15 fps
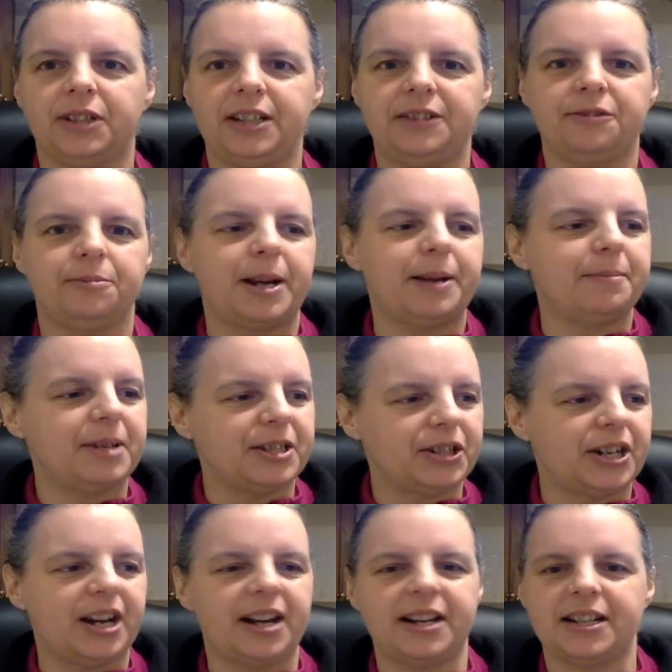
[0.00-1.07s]
if my
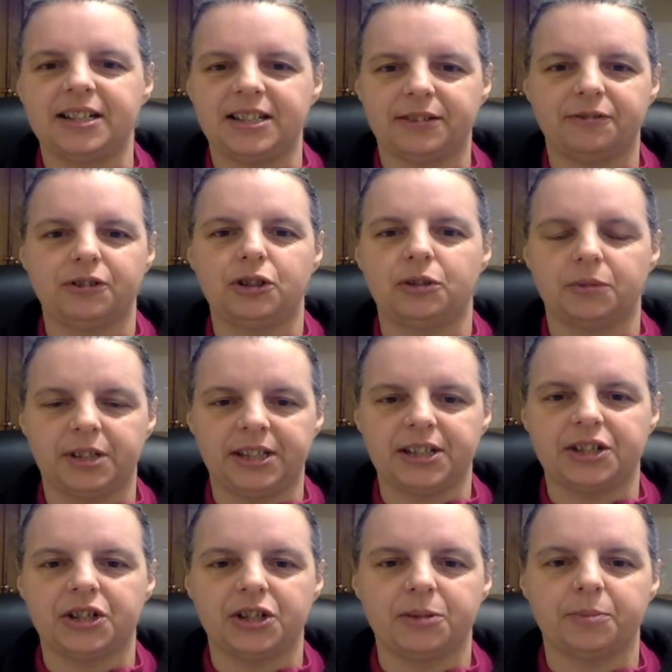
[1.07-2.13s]
mother had a difficult
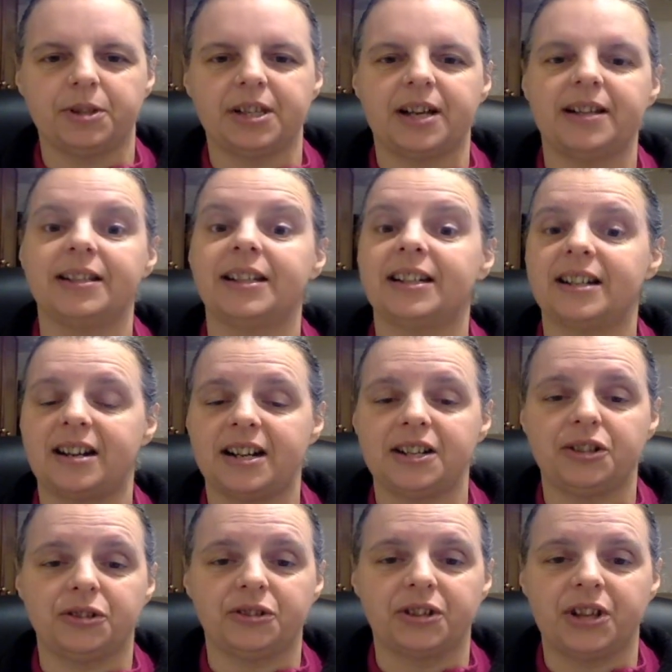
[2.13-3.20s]
relationship with that, then
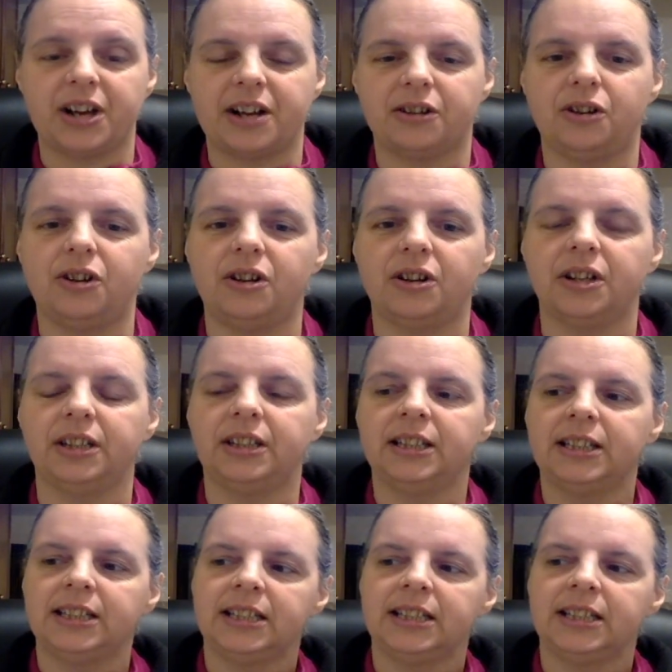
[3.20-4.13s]
I took that on.